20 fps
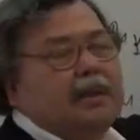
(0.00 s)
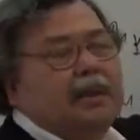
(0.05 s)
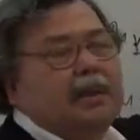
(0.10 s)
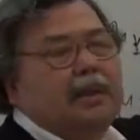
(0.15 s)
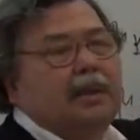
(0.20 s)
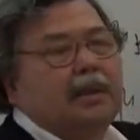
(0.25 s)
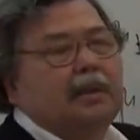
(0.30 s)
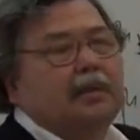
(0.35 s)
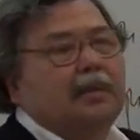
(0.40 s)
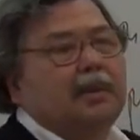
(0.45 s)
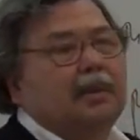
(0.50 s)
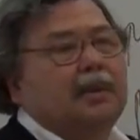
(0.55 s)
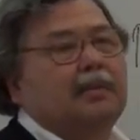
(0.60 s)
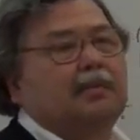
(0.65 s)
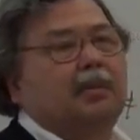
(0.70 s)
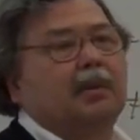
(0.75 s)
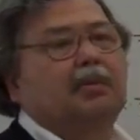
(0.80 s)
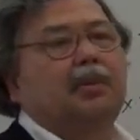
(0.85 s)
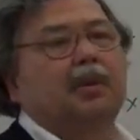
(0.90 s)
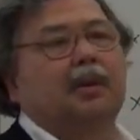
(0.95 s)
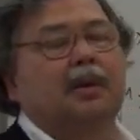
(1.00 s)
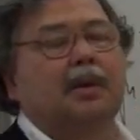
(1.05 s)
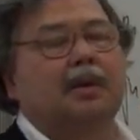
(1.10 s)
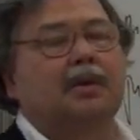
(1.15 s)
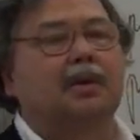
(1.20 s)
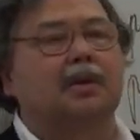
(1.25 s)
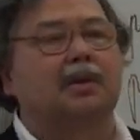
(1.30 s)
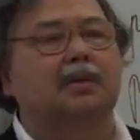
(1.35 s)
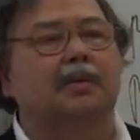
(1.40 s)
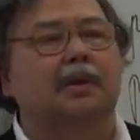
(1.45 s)
dealing with
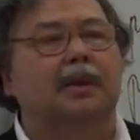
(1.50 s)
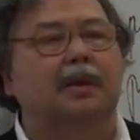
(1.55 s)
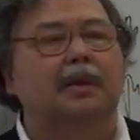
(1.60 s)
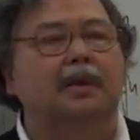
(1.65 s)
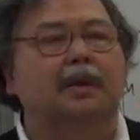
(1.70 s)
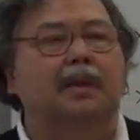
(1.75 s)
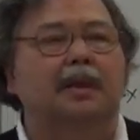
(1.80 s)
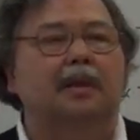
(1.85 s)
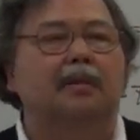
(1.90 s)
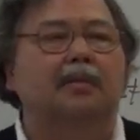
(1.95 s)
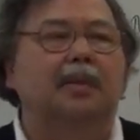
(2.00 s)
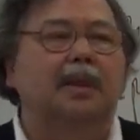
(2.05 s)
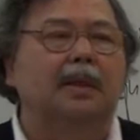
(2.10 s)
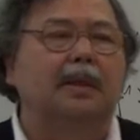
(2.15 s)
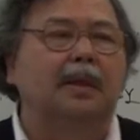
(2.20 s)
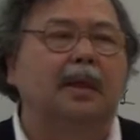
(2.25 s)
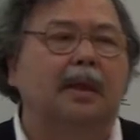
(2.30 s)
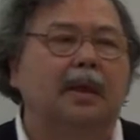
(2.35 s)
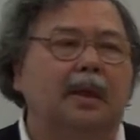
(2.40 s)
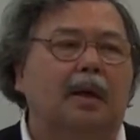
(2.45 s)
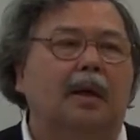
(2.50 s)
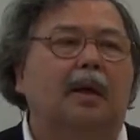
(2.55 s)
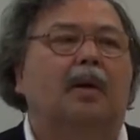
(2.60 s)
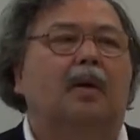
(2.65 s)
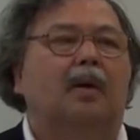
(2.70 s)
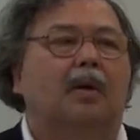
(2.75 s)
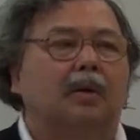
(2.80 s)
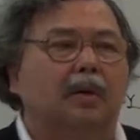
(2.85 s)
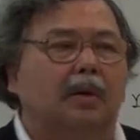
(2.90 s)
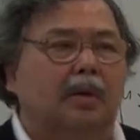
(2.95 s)
populations with the same mean
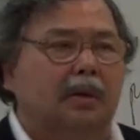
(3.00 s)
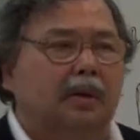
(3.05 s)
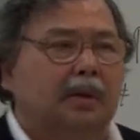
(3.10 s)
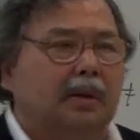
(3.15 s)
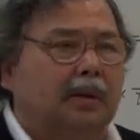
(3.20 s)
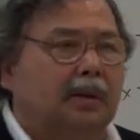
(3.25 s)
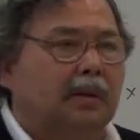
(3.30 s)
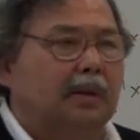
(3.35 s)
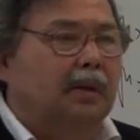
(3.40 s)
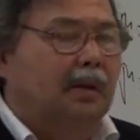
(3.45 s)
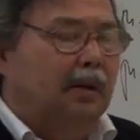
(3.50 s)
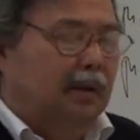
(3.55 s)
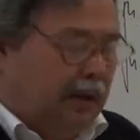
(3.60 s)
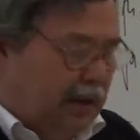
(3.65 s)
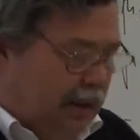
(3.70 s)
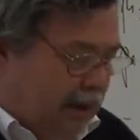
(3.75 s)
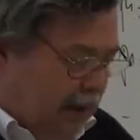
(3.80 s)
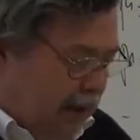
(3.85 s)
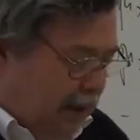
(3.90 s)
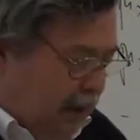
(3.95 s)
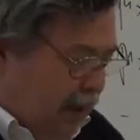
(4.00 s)
or not. Okay,